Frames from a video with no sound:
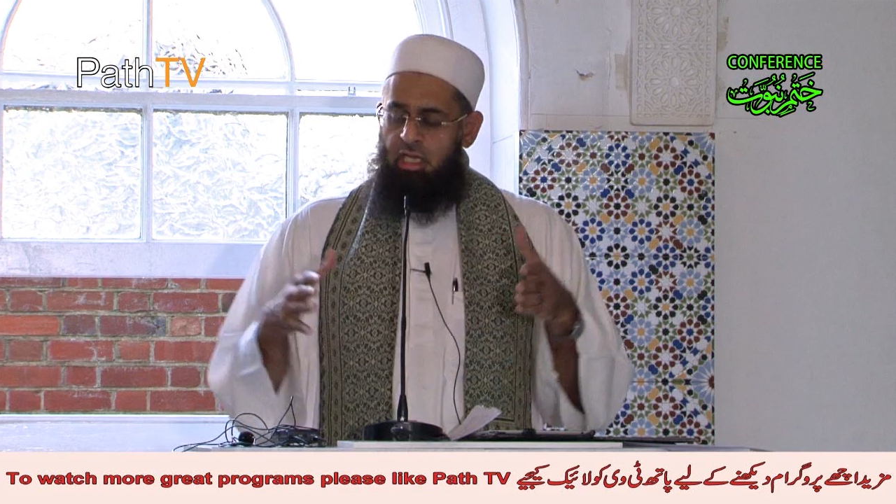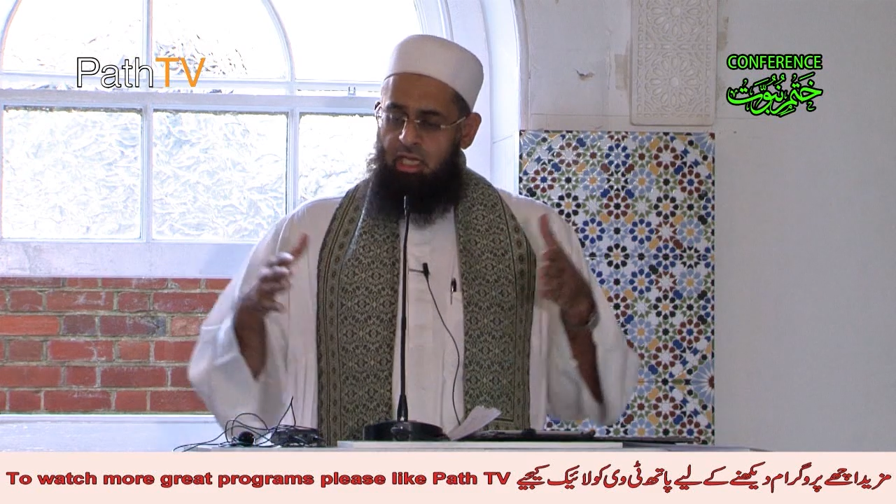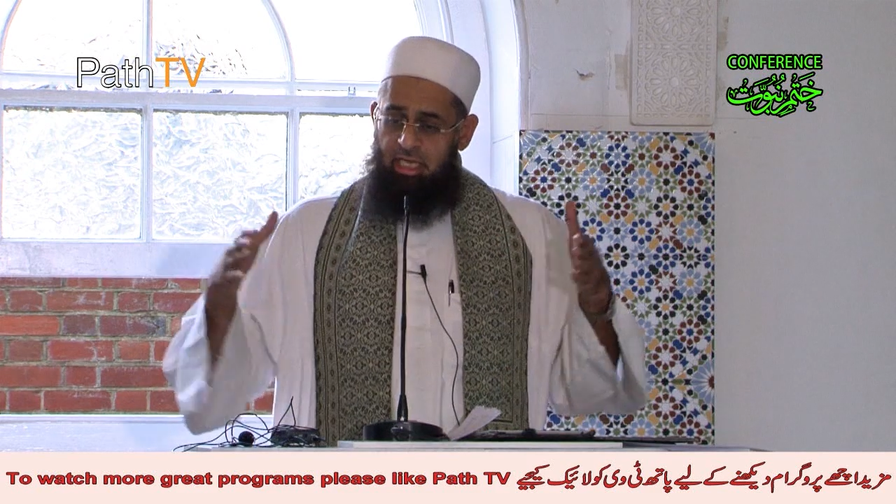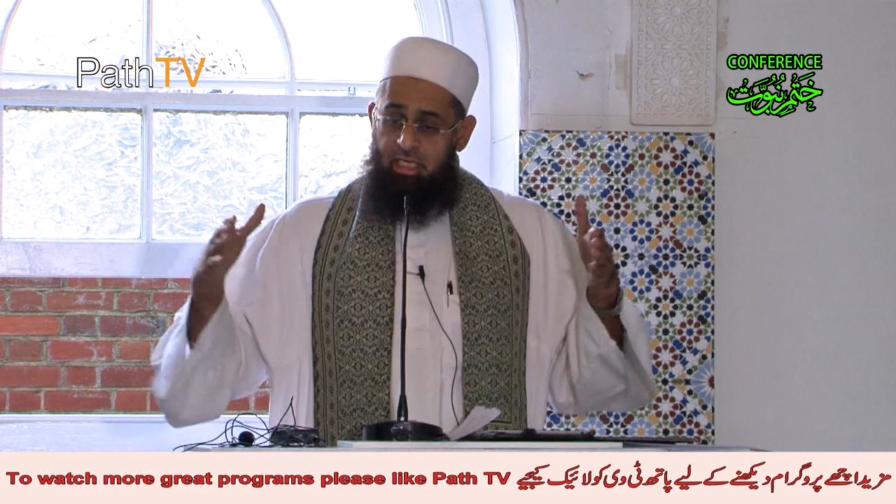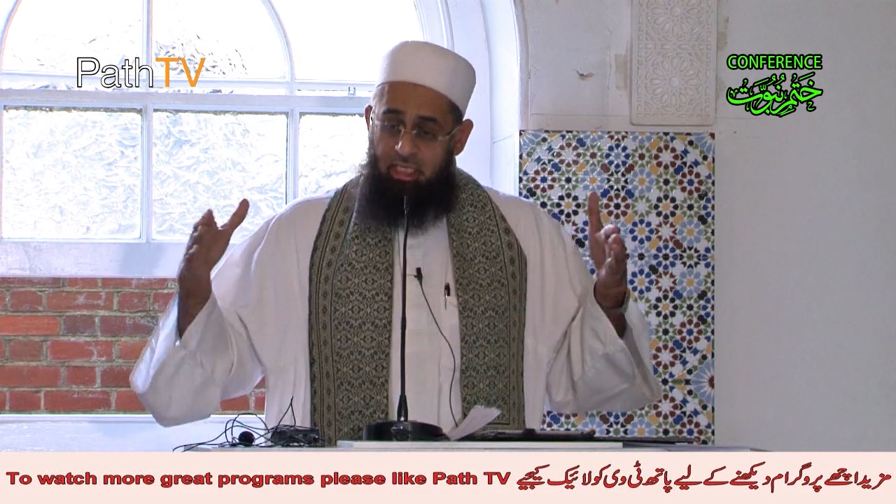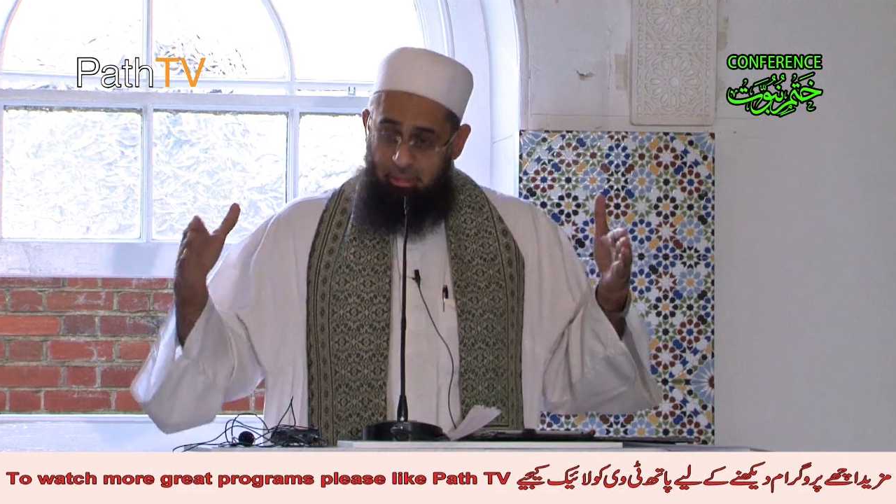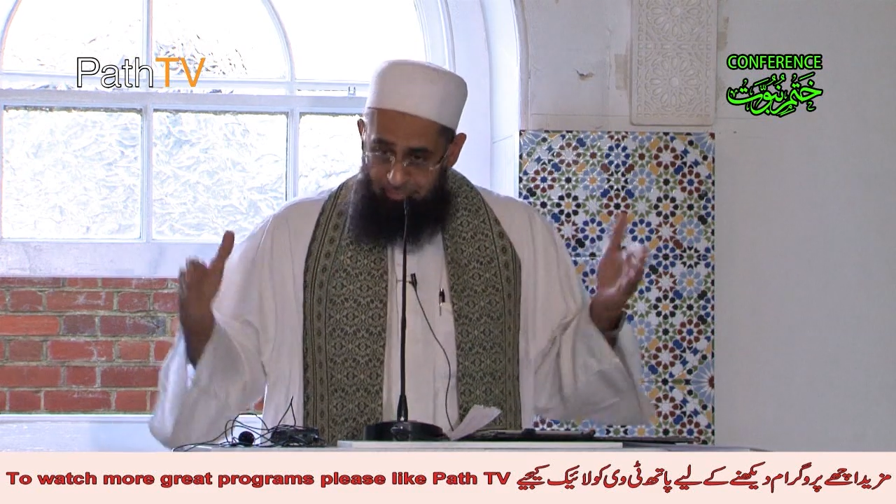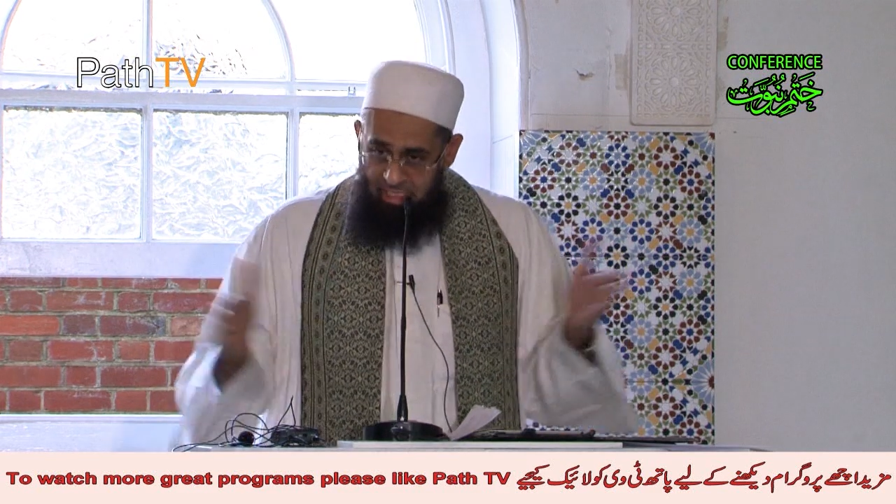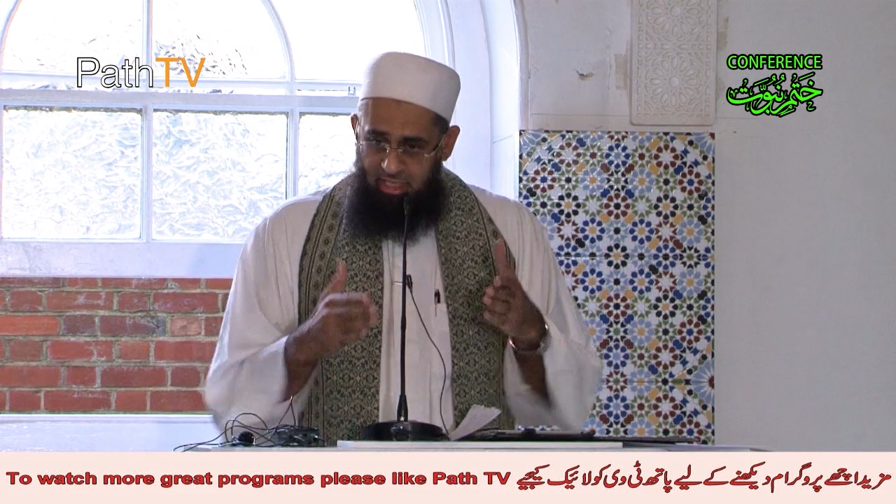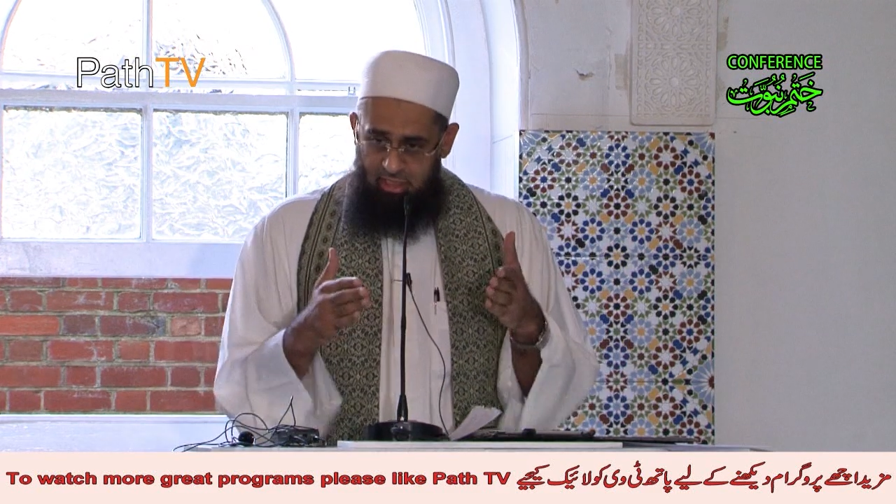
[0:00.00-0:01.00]
and
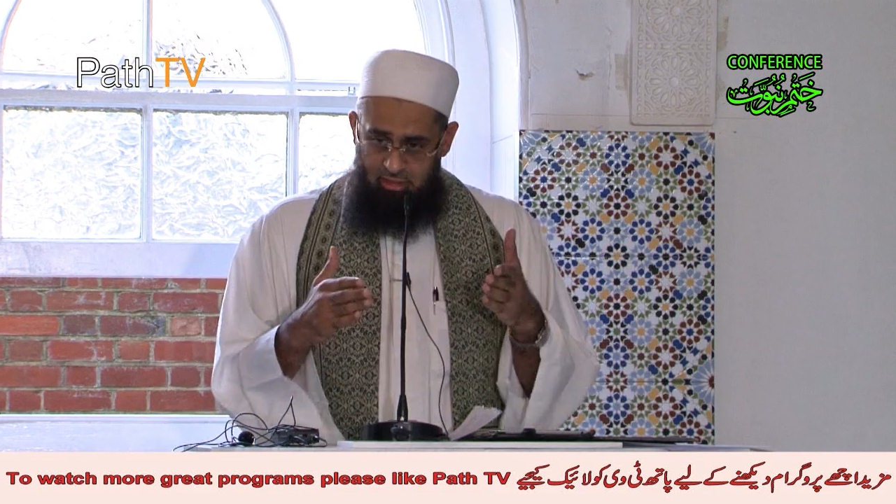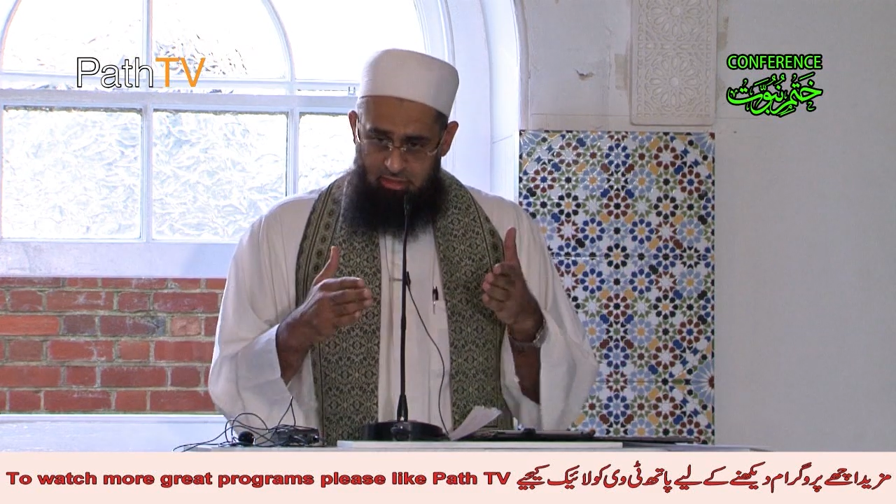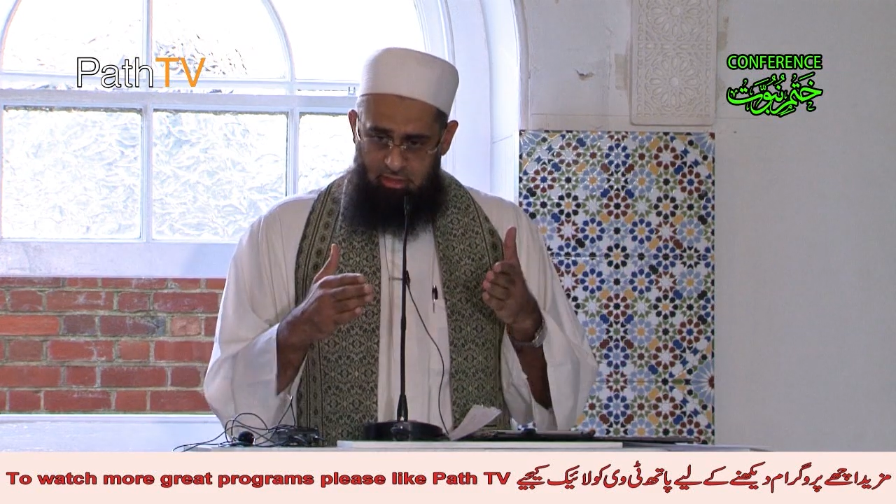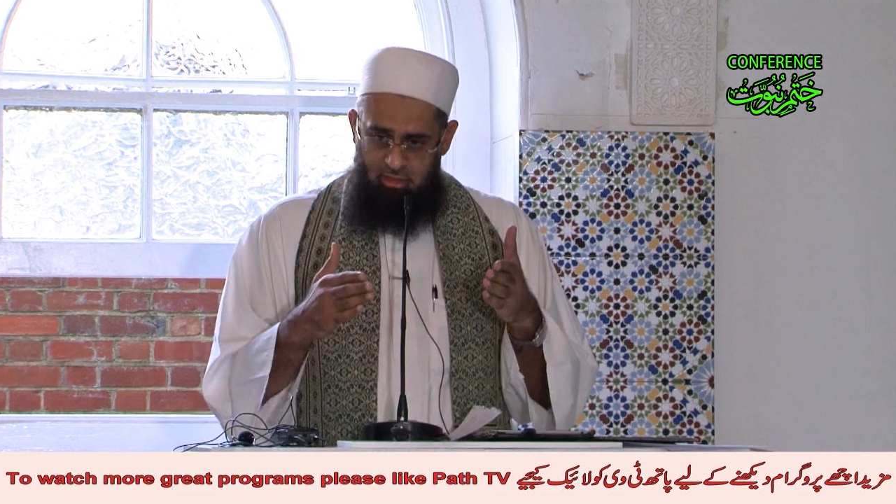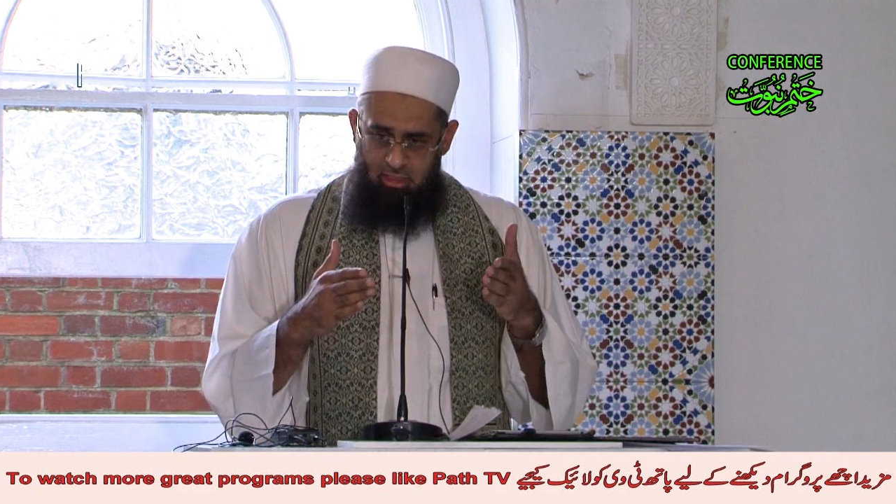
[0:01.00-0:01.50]
compiled,